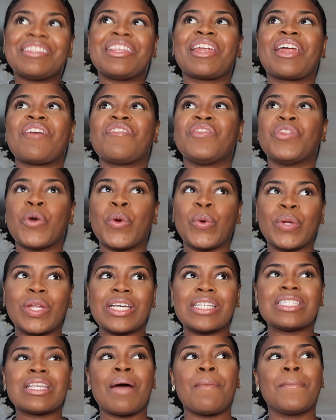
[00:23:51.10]
that I've
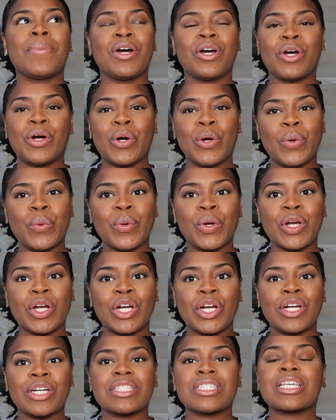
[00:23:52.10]
noticed among
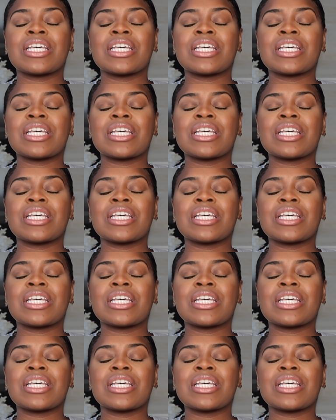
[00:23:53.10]
coworkers,